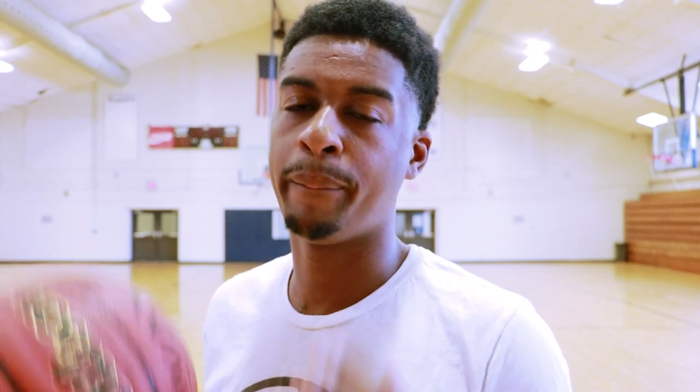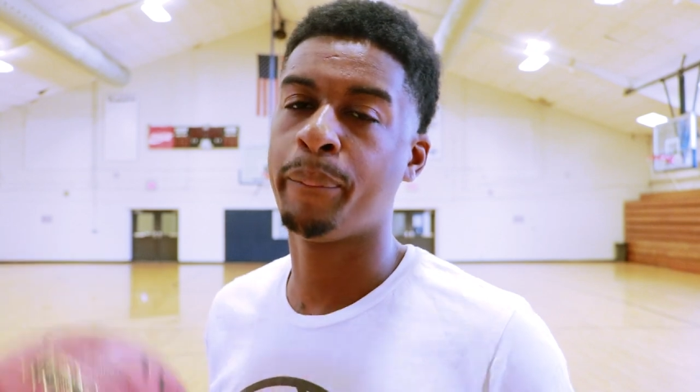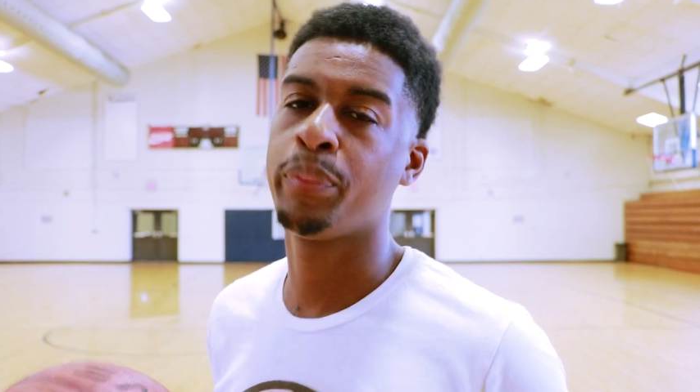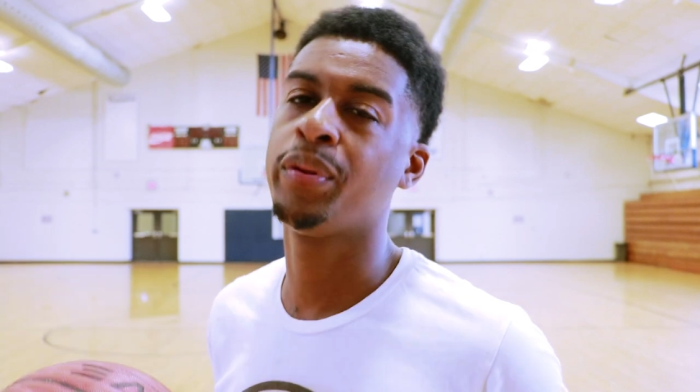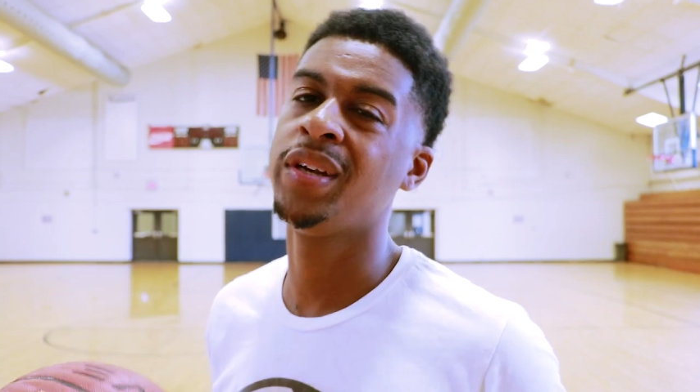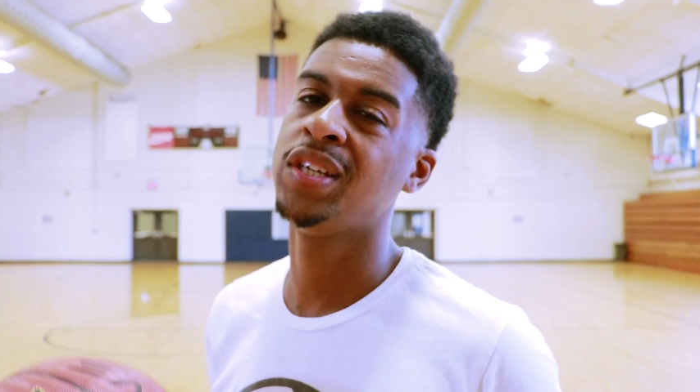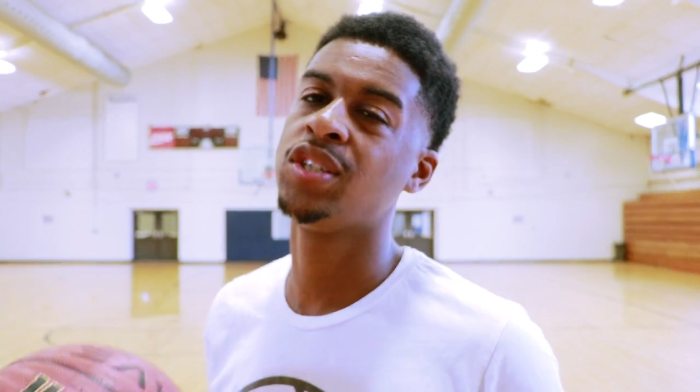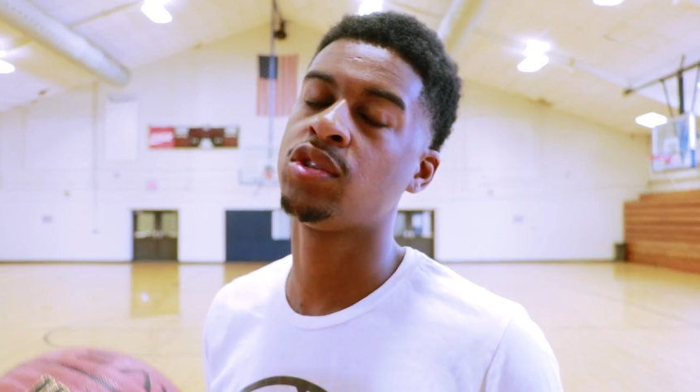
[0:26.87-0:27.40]

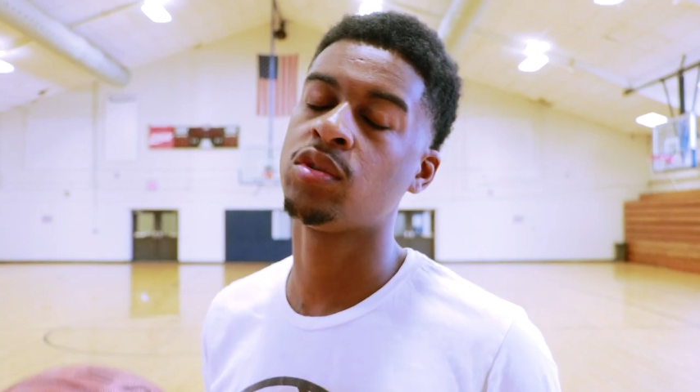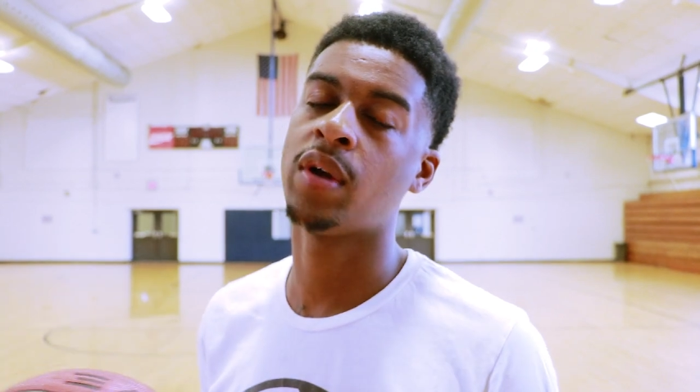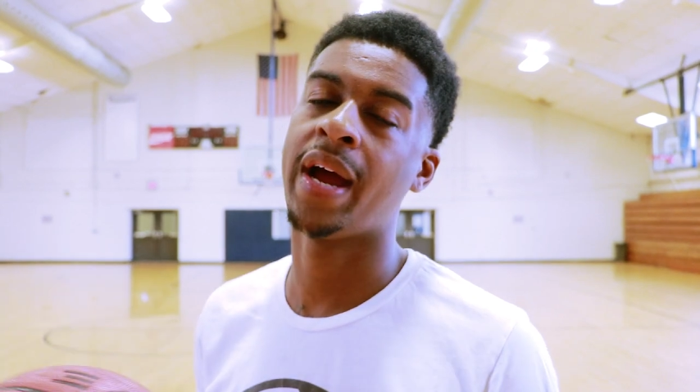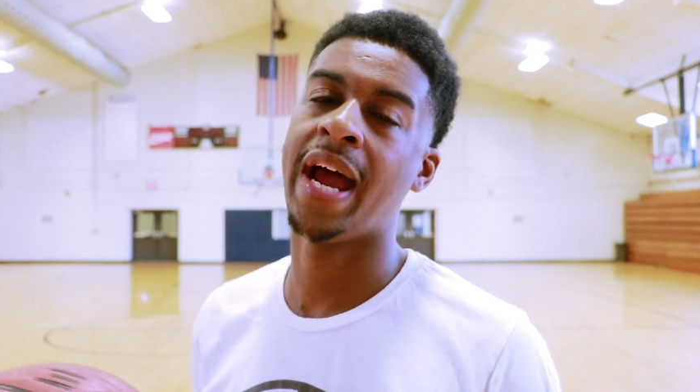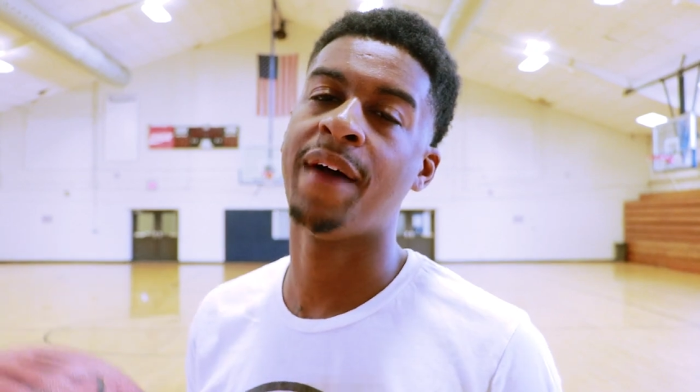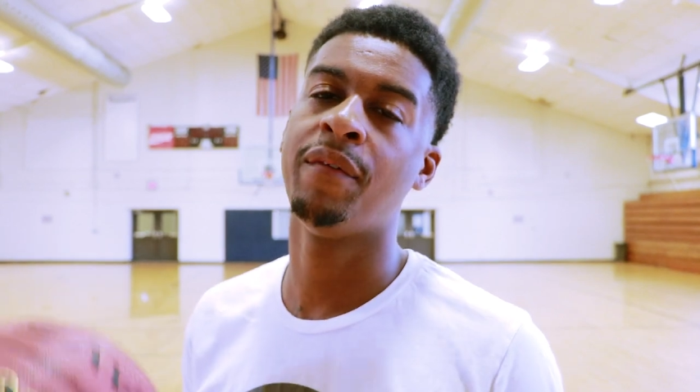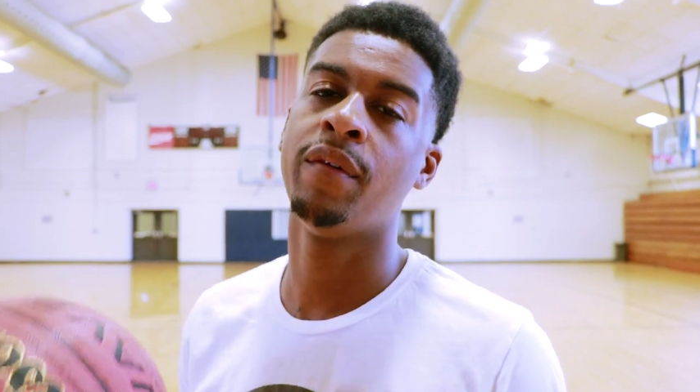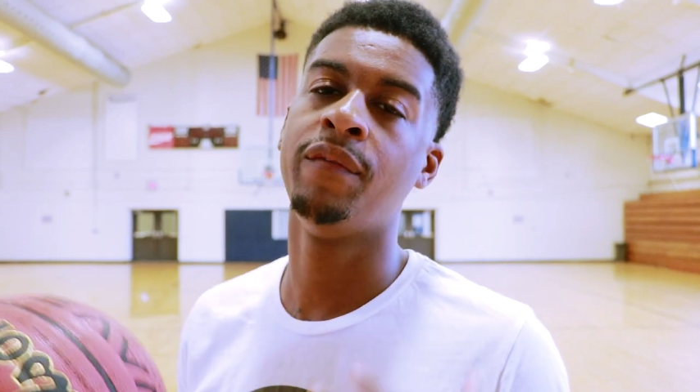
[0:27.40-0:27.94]
pretty sure I
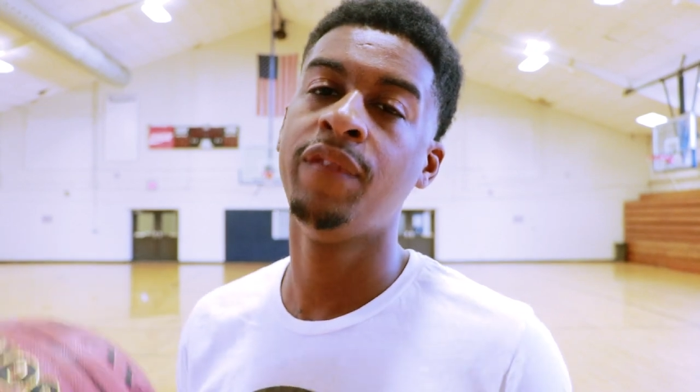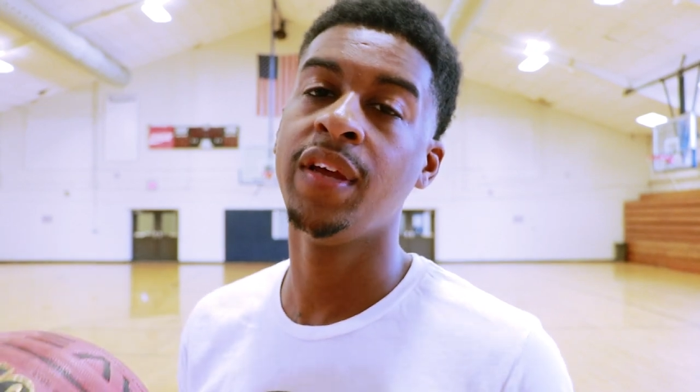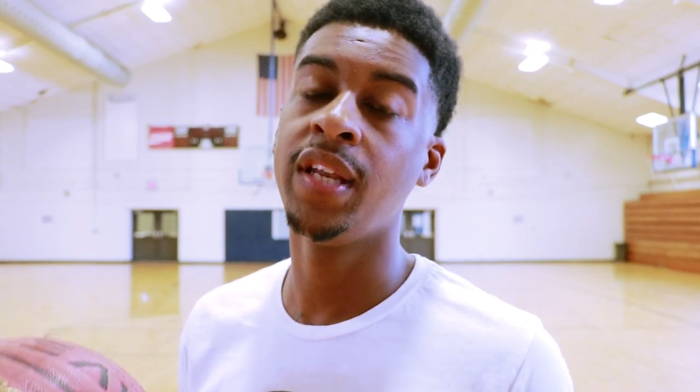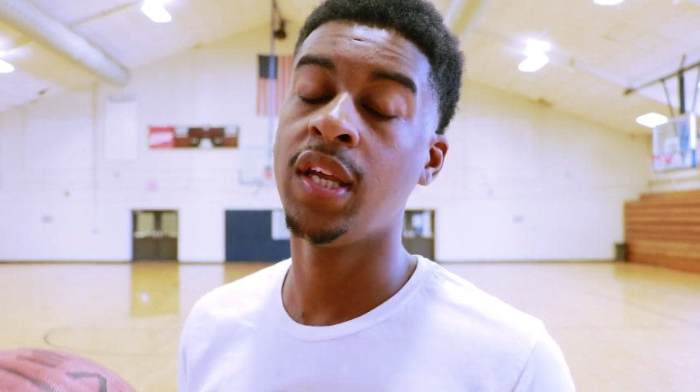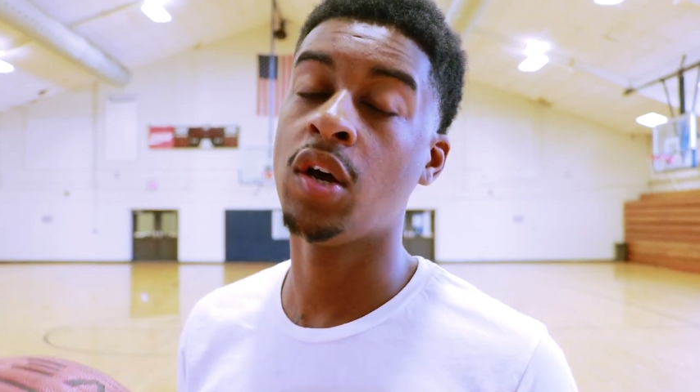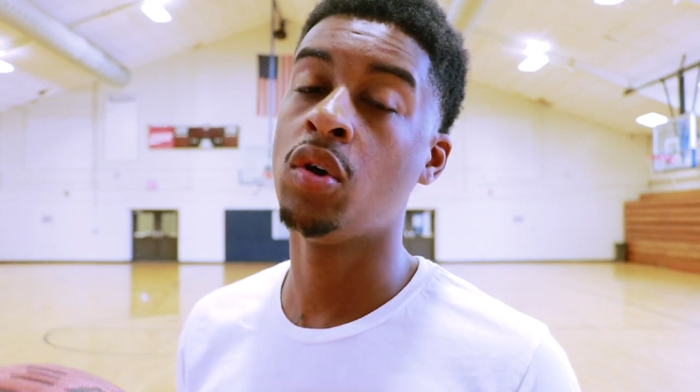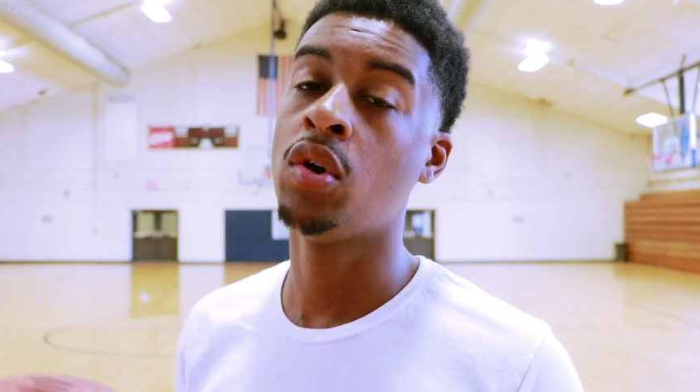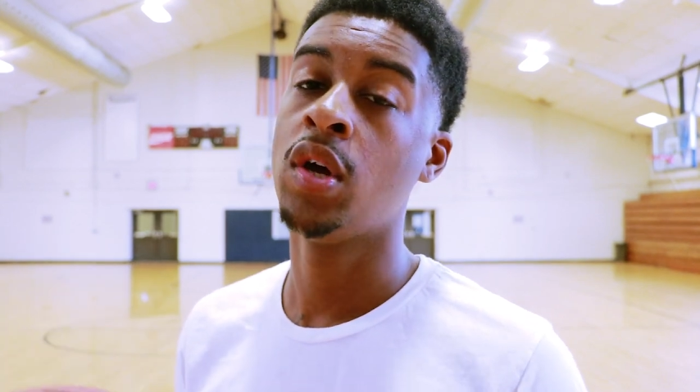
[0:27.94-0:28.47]
have a
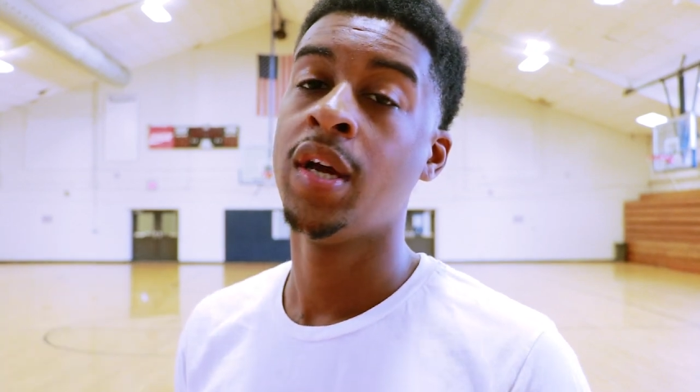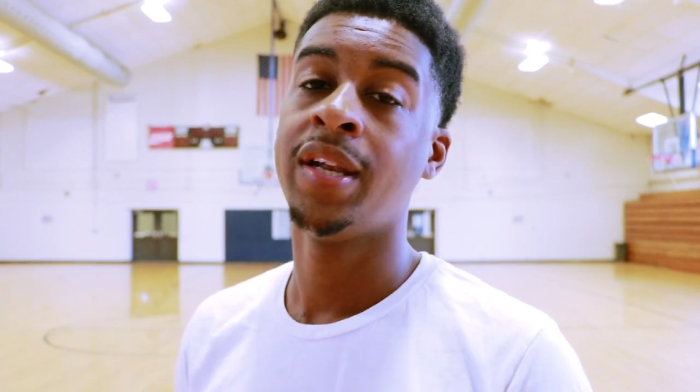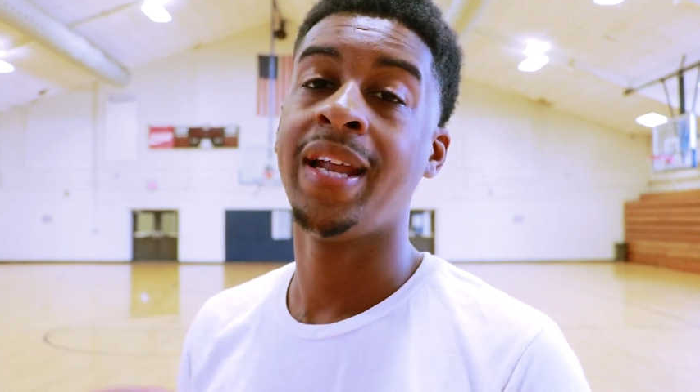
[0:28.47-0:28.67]
video